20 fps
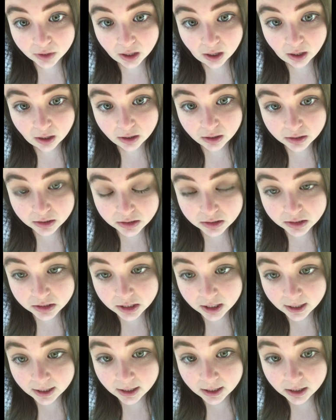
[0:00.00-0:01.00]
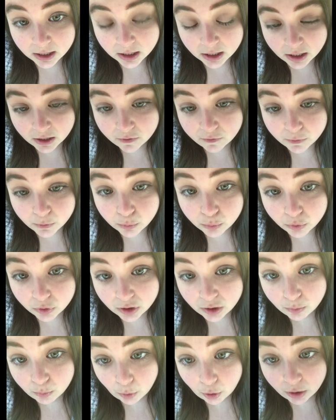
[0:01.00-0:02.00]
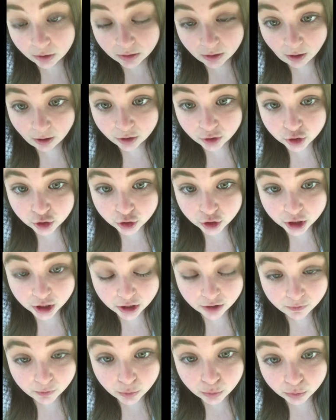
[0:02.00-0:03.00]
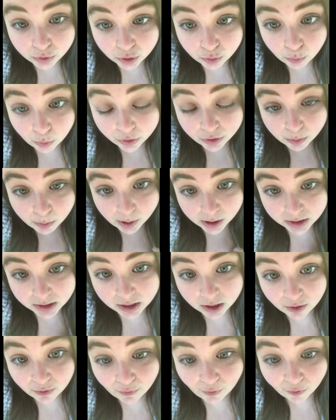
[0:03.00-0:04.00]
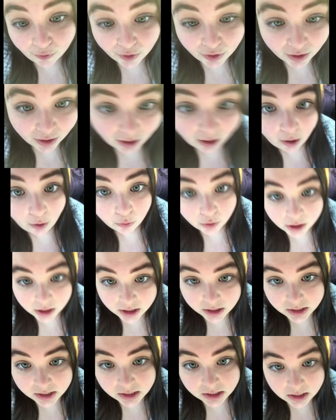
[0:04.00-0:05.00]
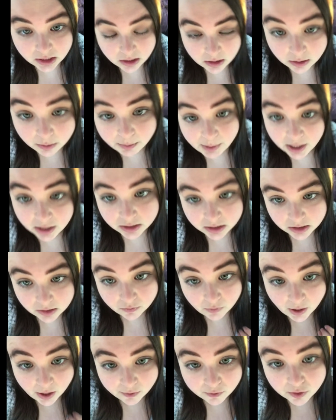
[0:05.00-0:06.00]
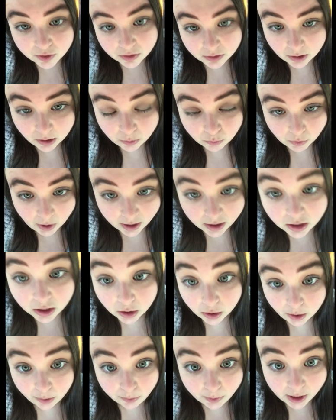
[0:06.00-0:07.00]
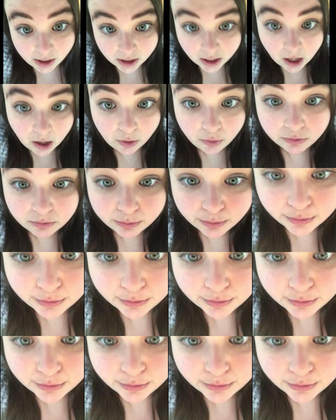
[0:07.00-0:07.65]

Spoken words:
And if you really want luxury, and if you really want the best out of everything, how can I see the best of everything right here, right now?